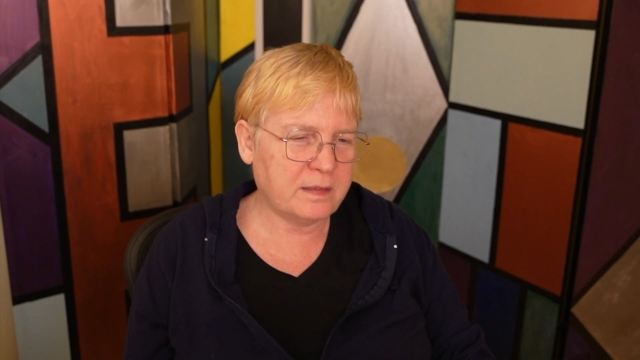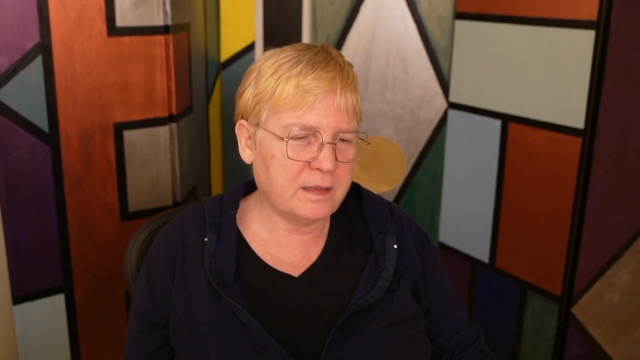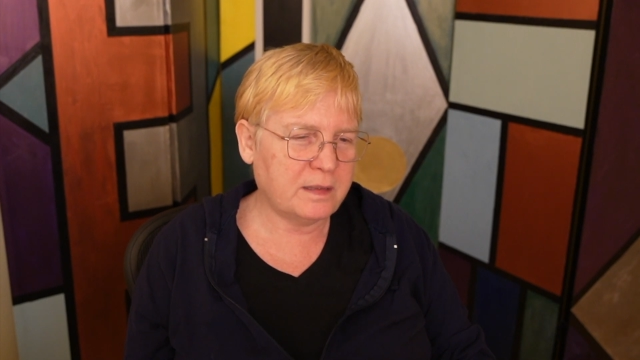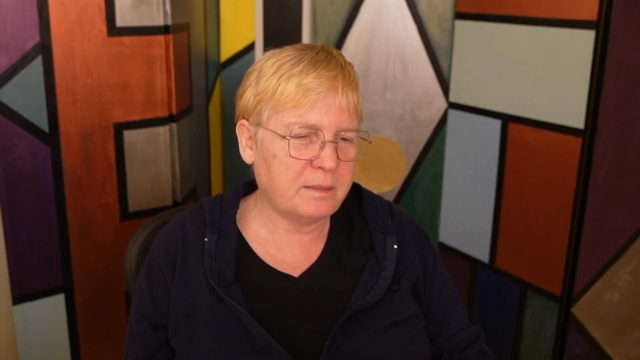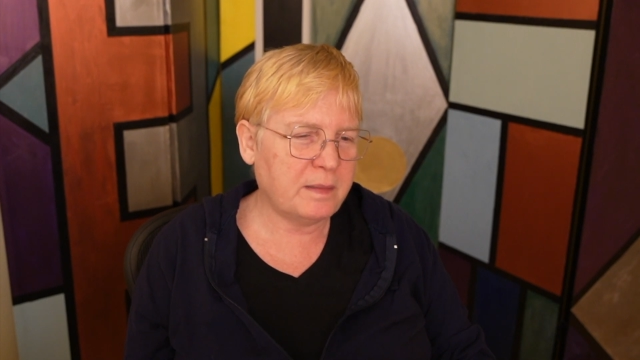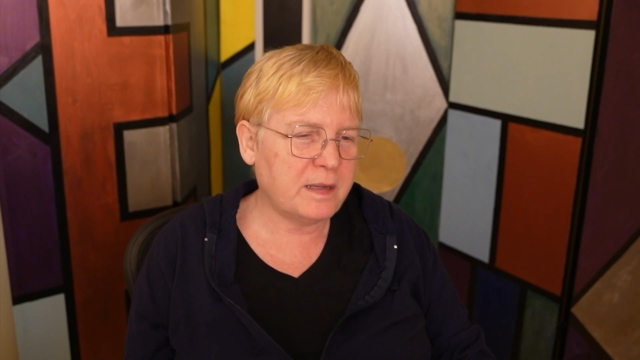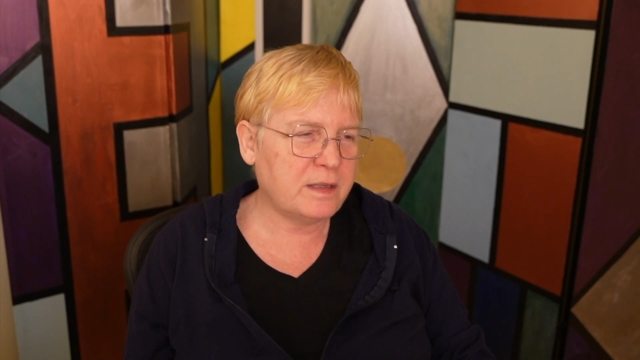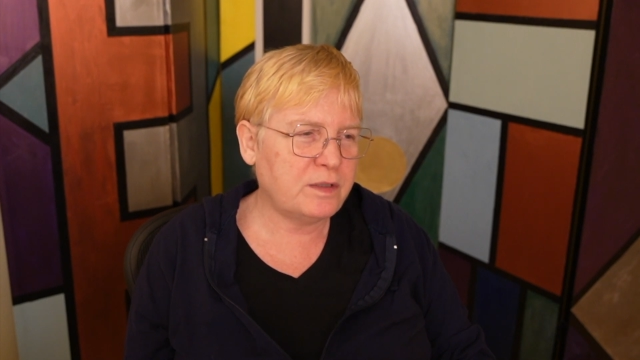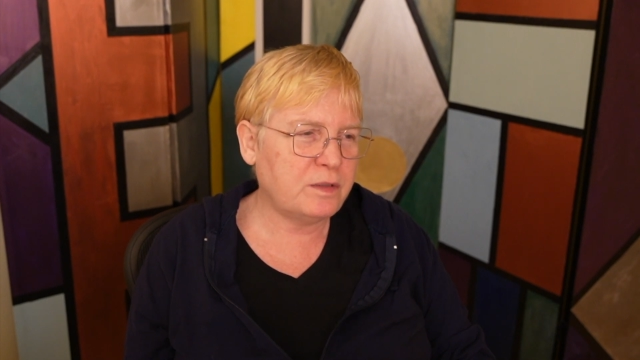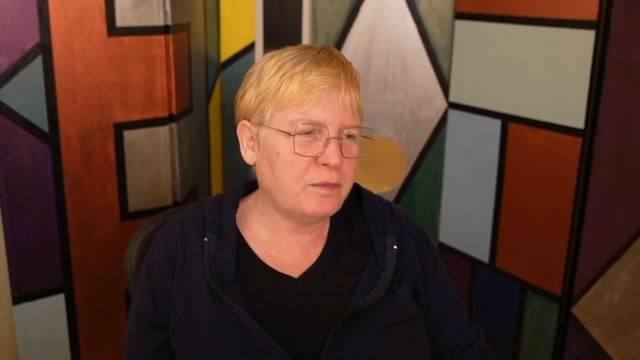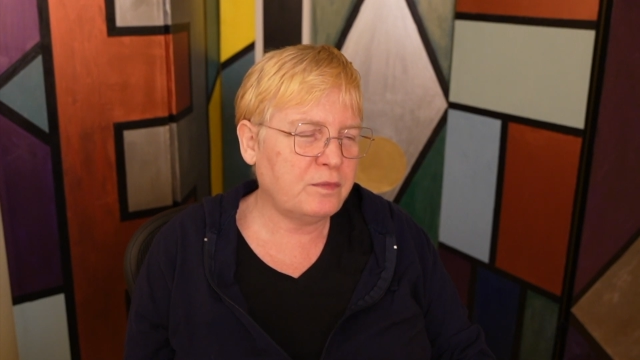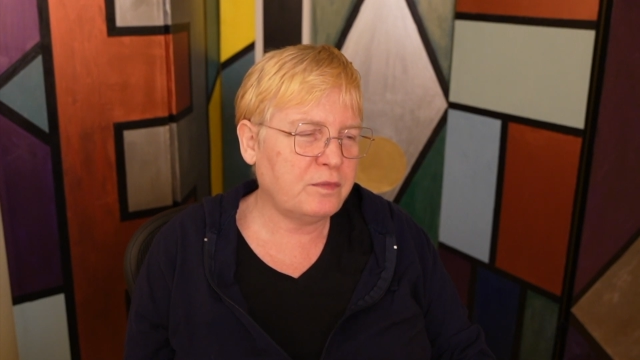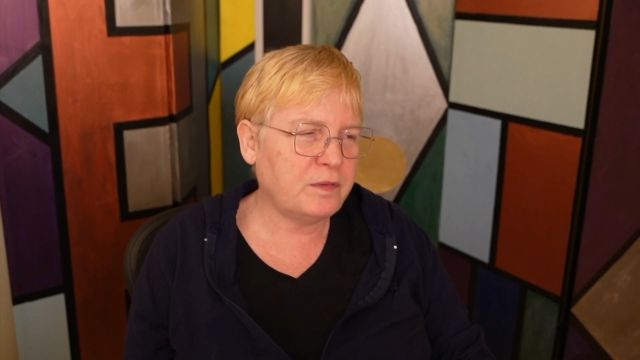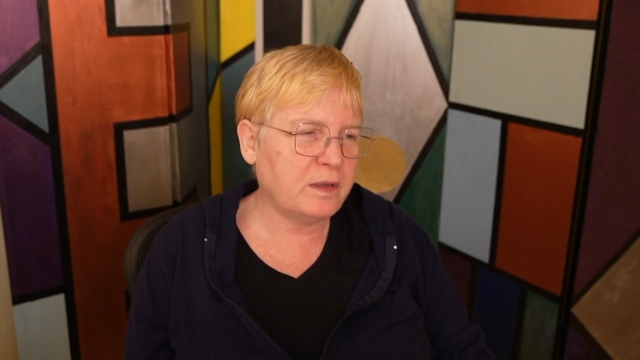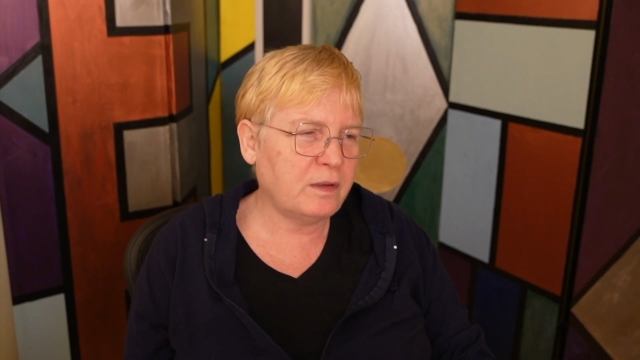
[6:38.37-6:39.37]
It makes you
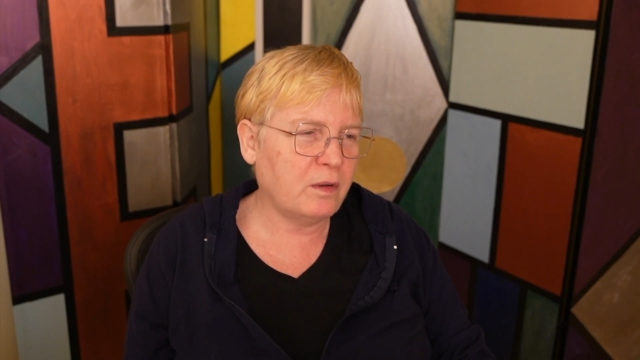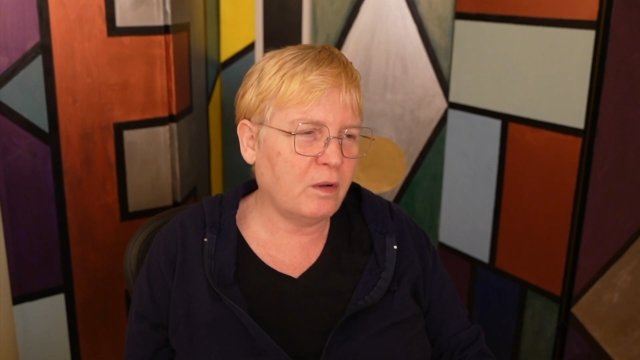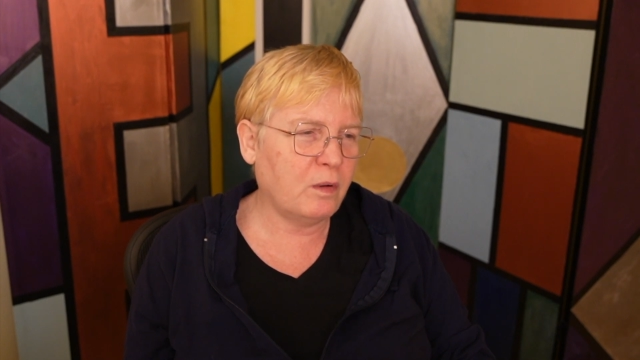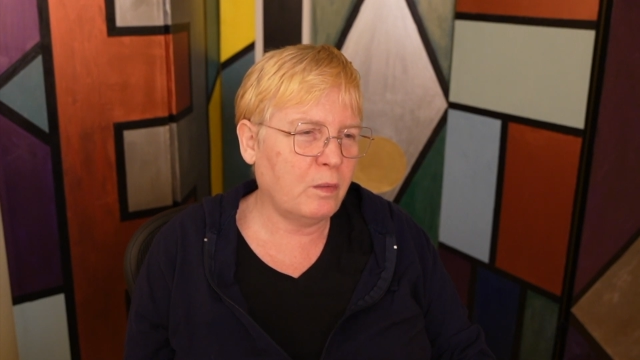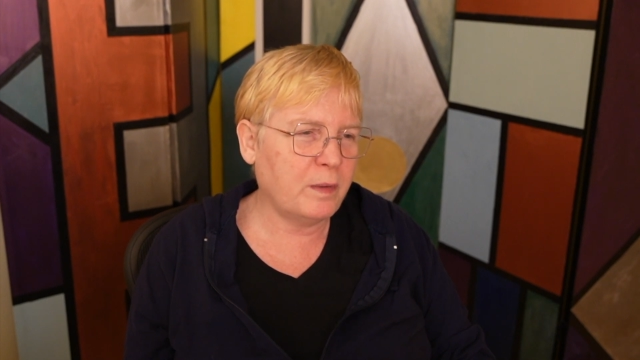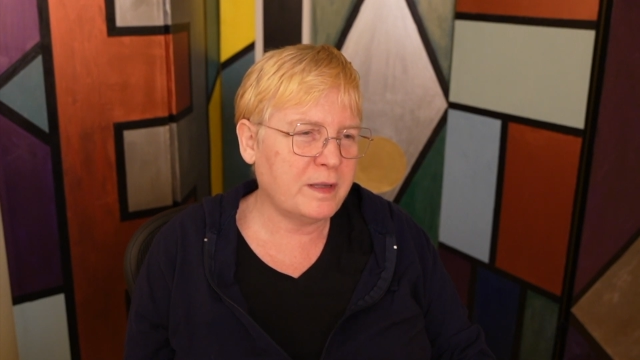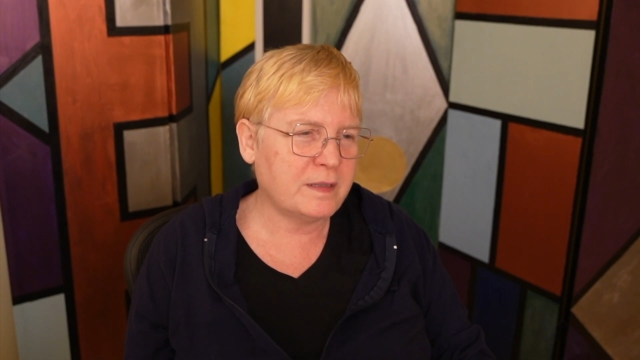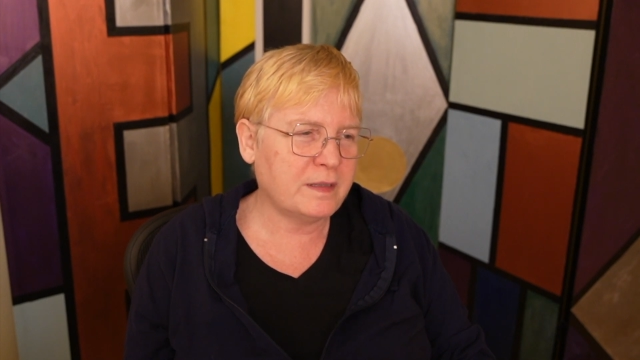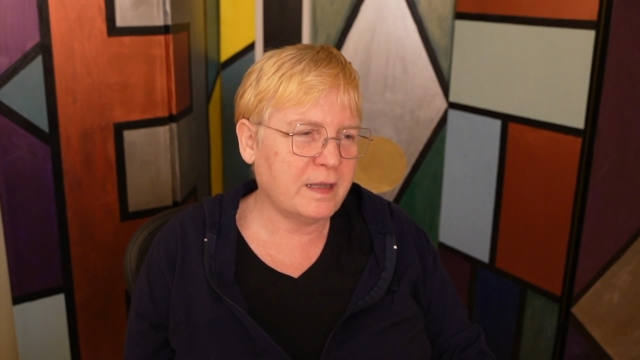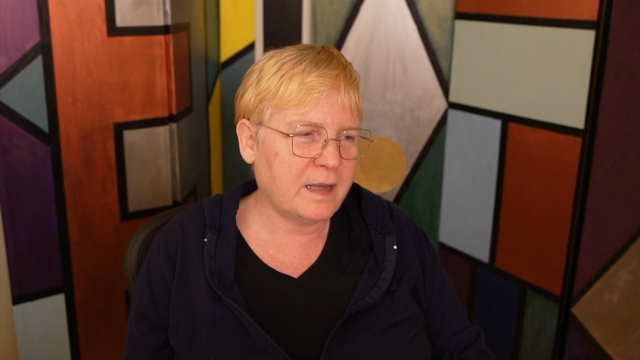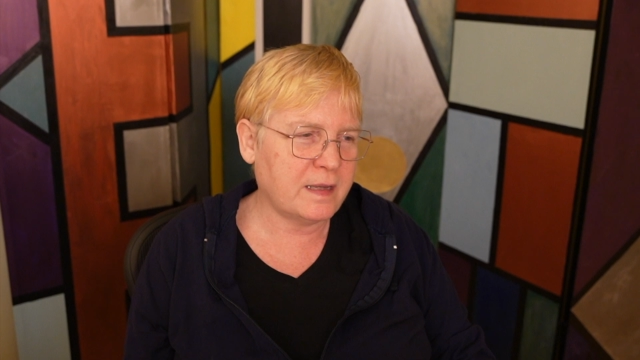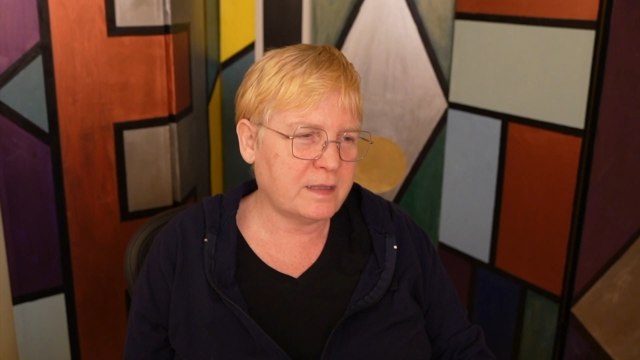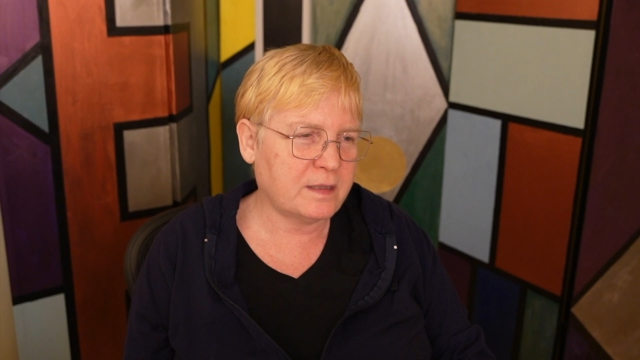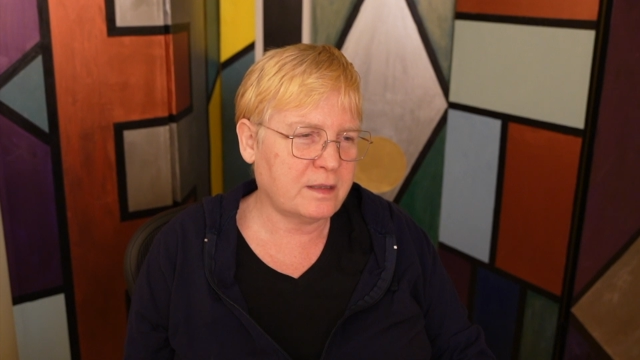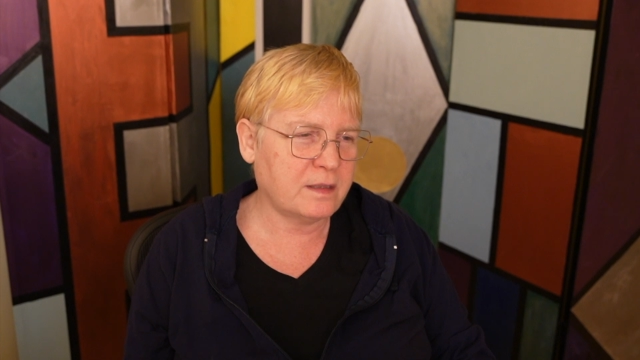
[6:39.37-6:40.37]
feel always
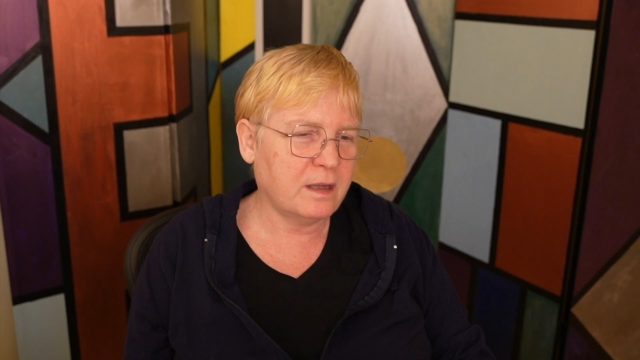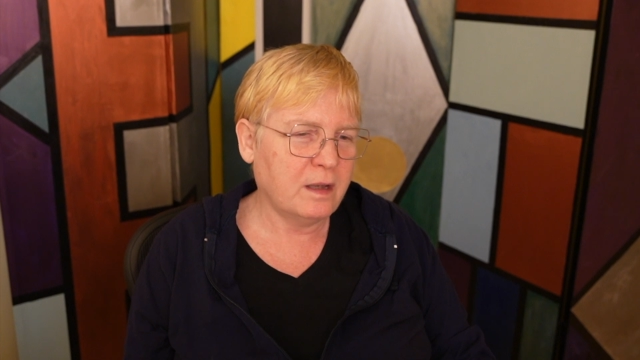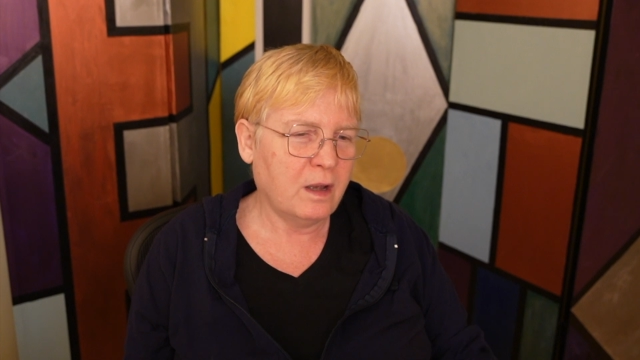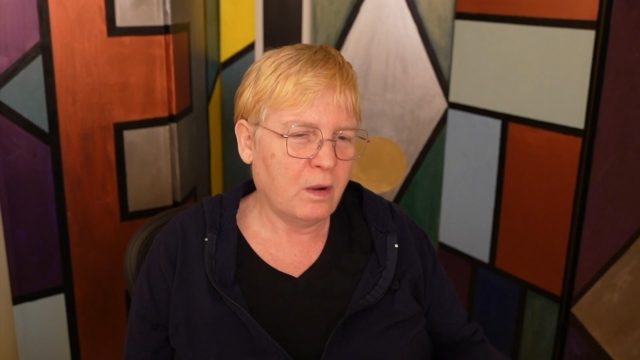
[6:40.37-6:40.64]
less,